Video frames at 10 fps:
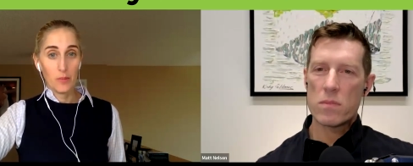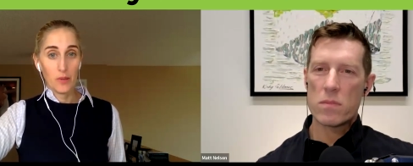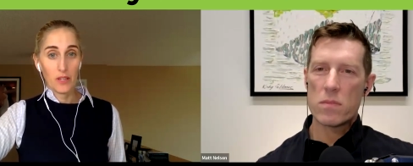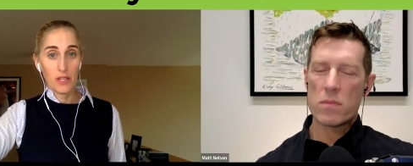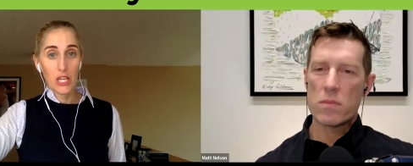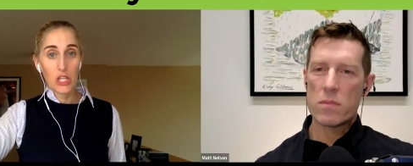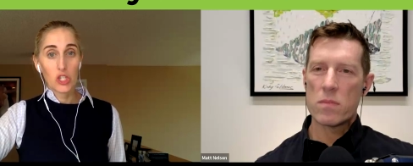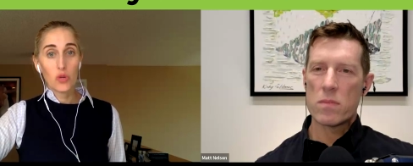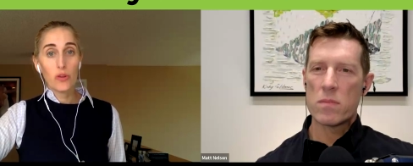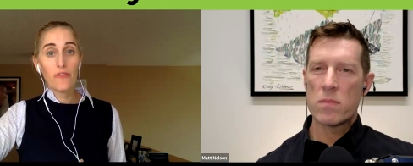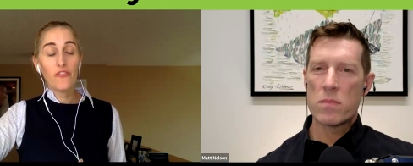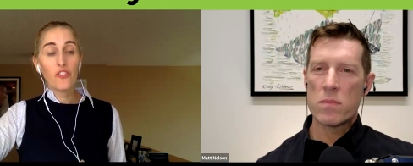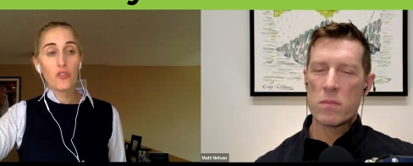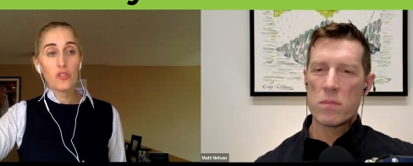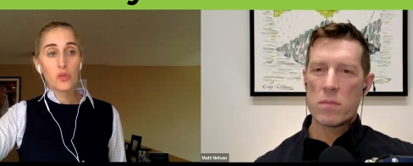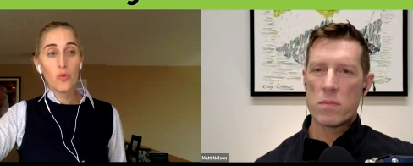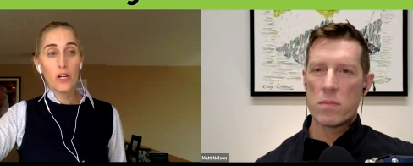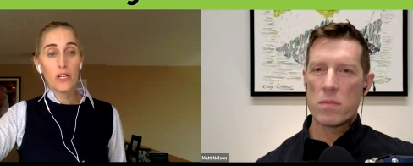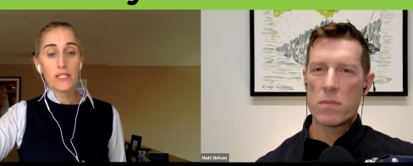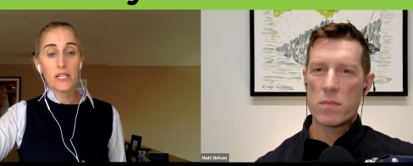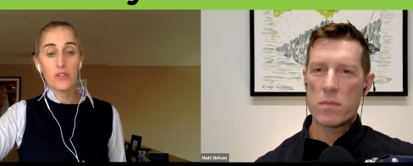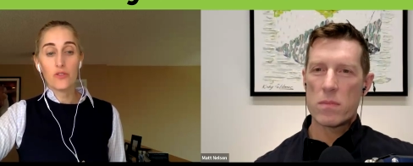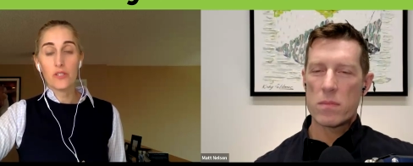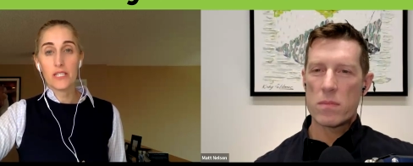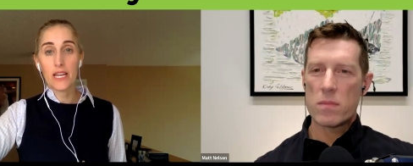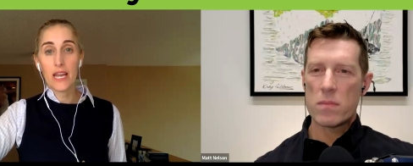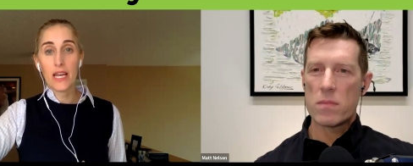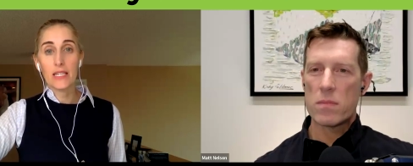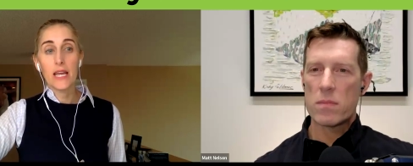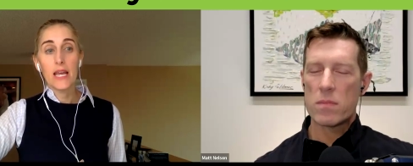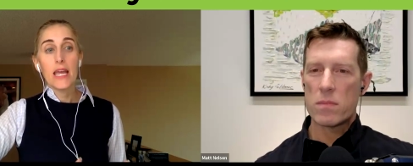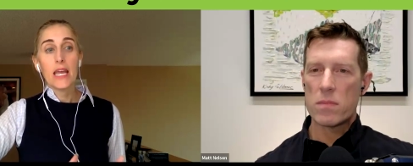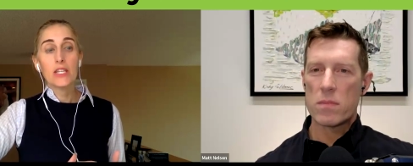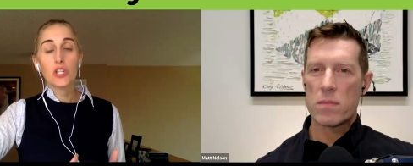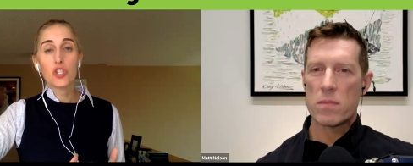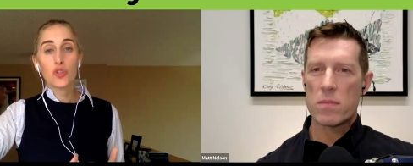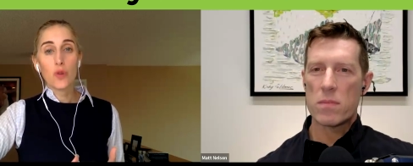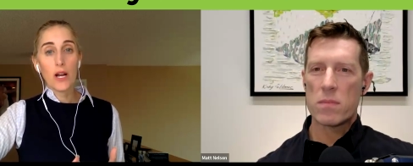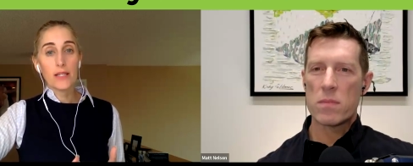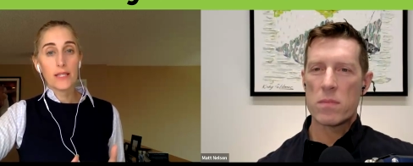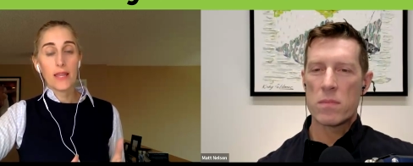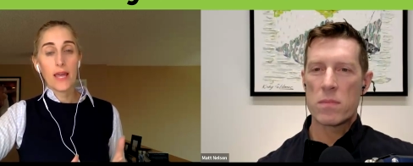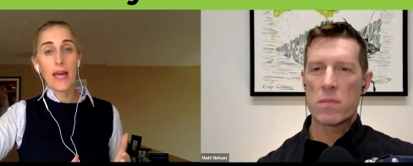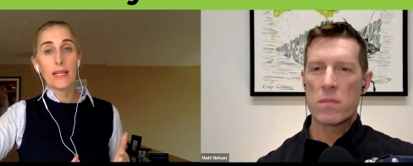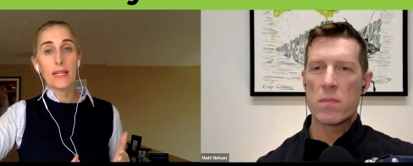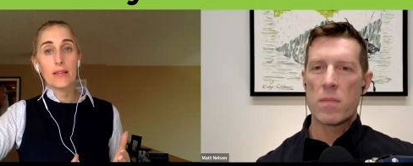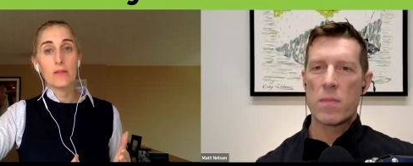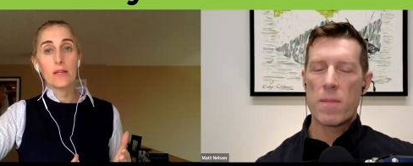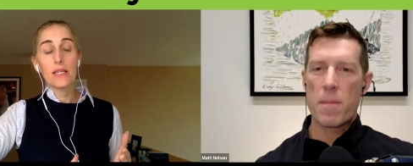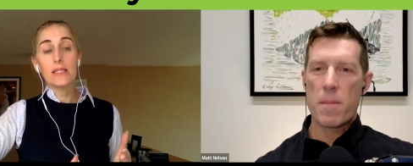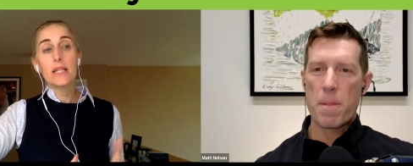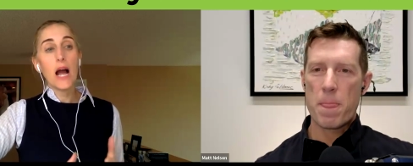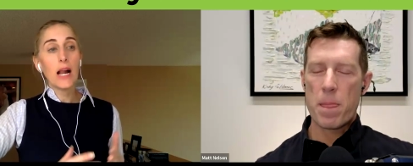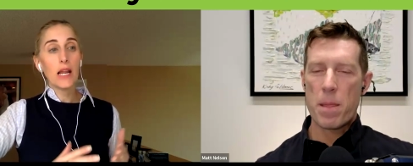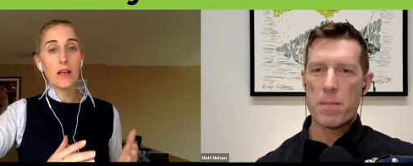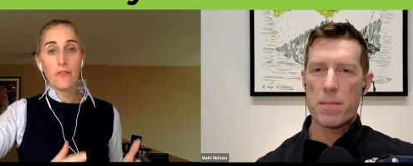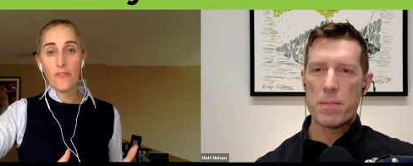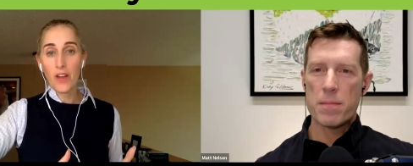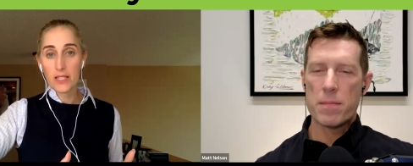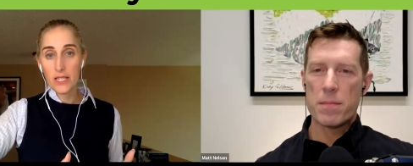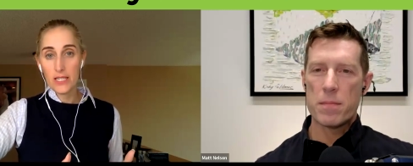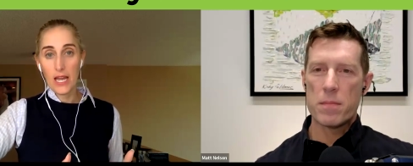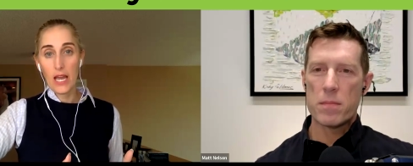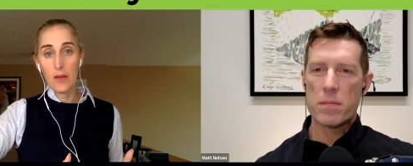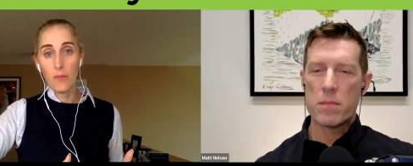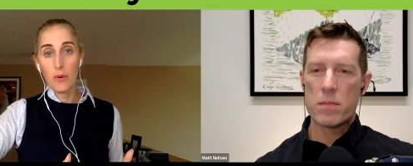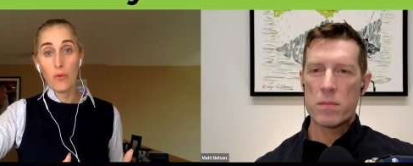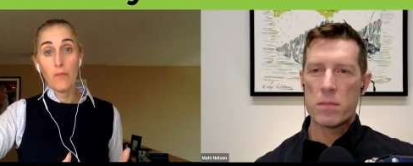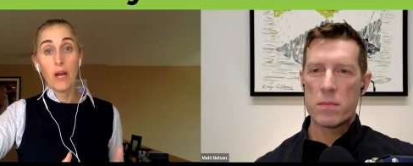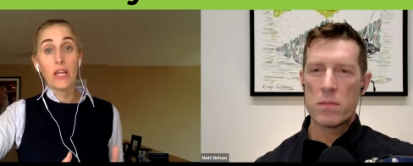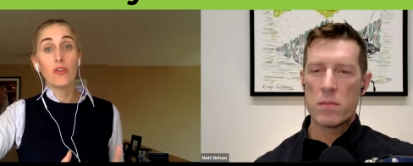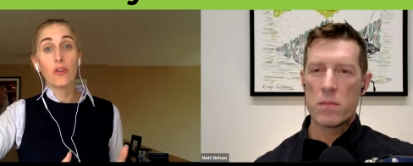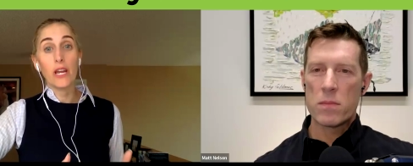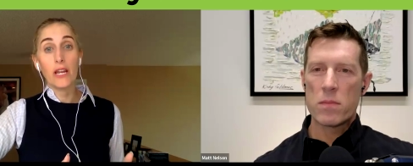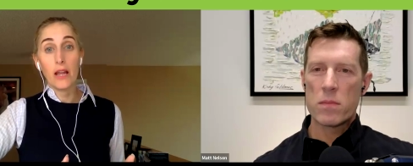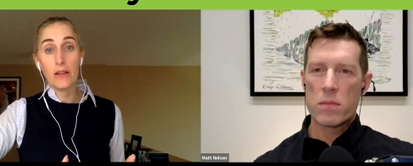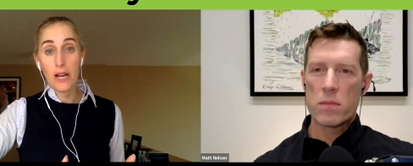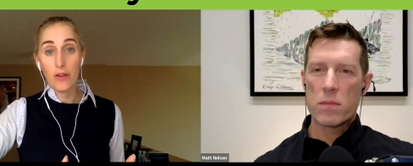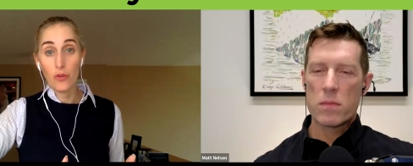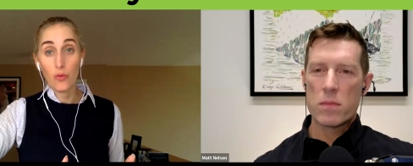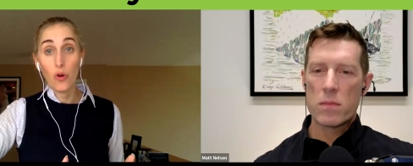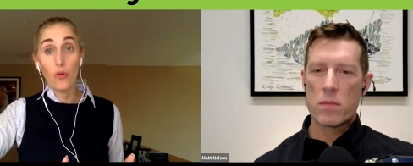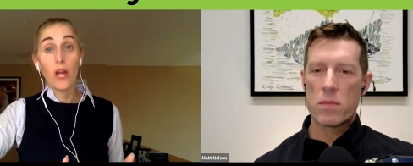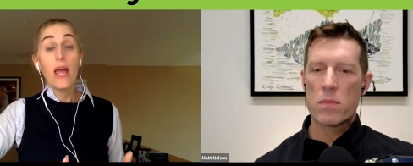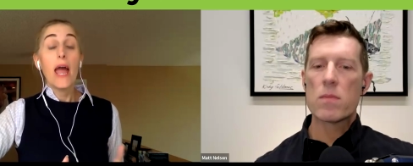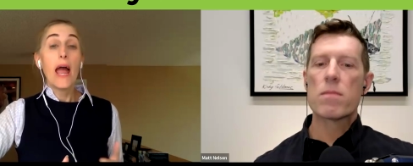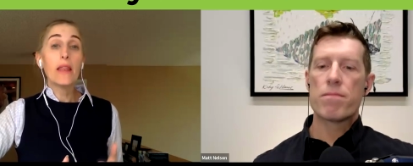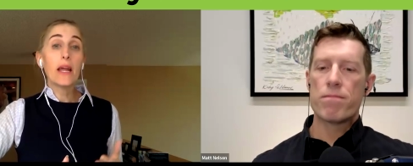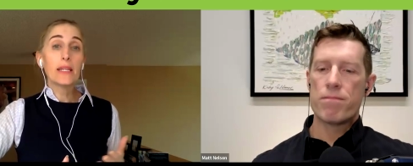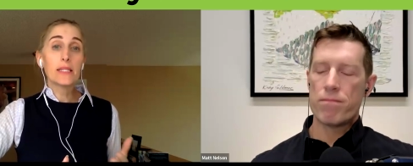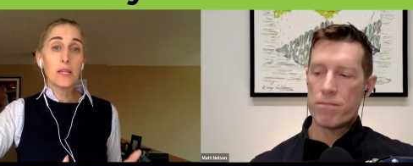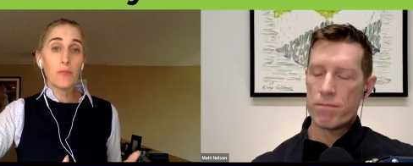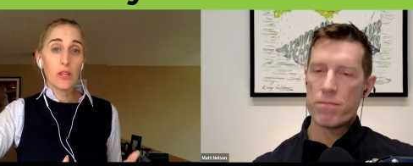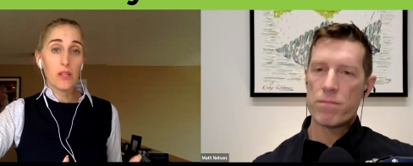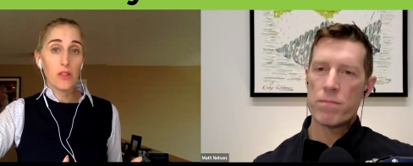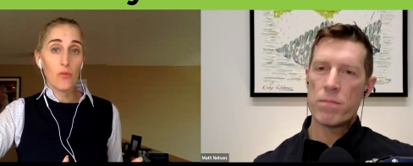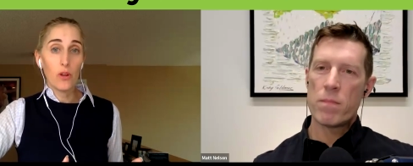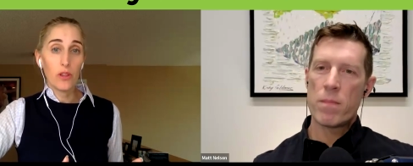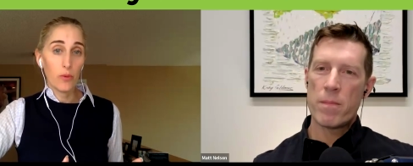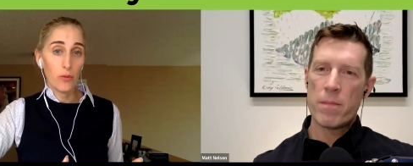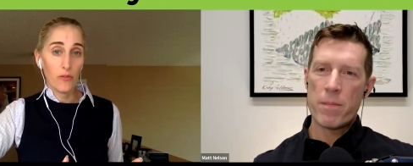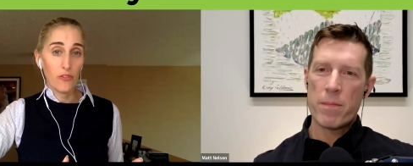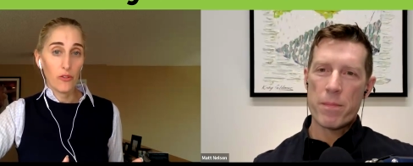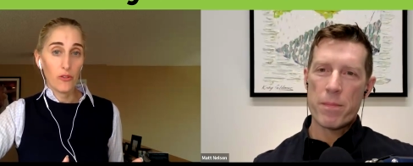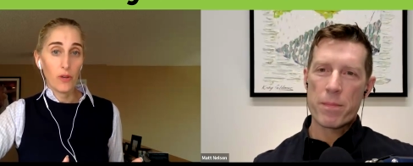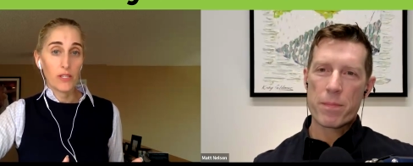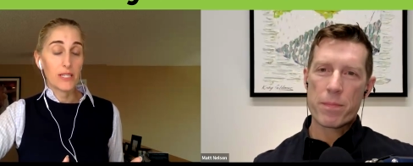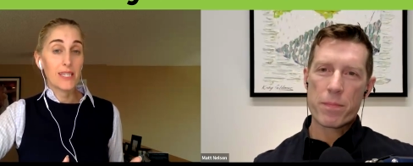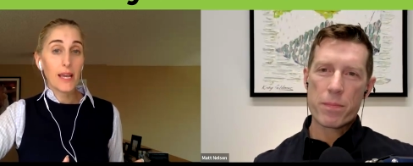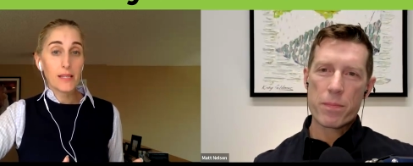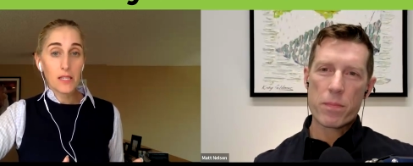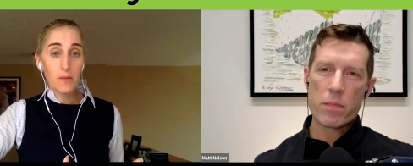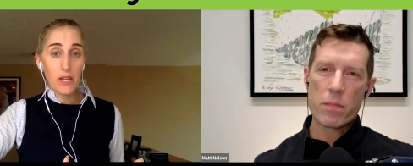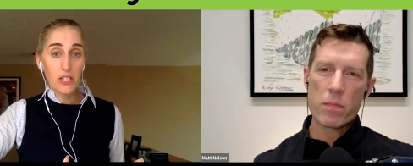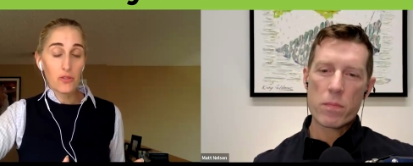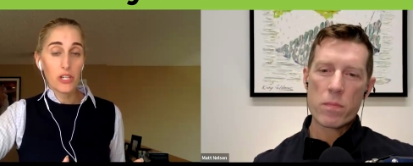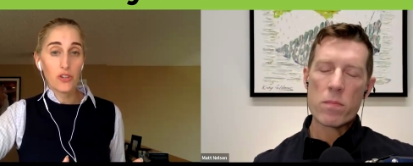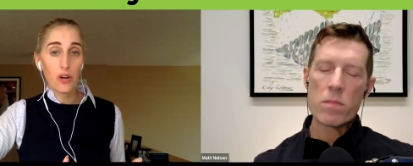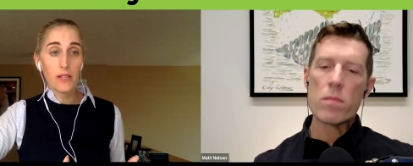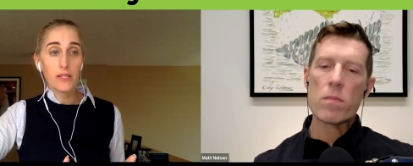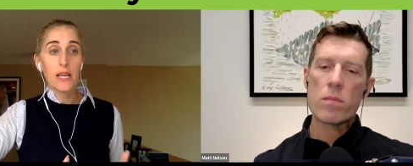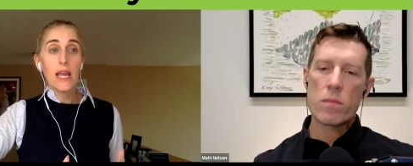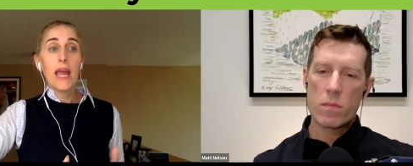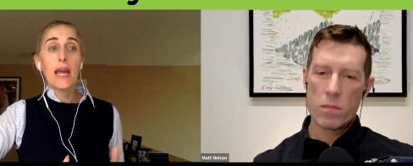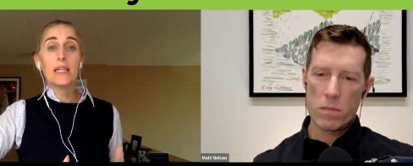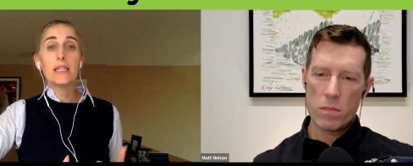Speaker 1: typically. So the first one is to understand is a trust that is not in effect today, but we might create down the road. And that is typically the one that we refer to as a testamentary trust, and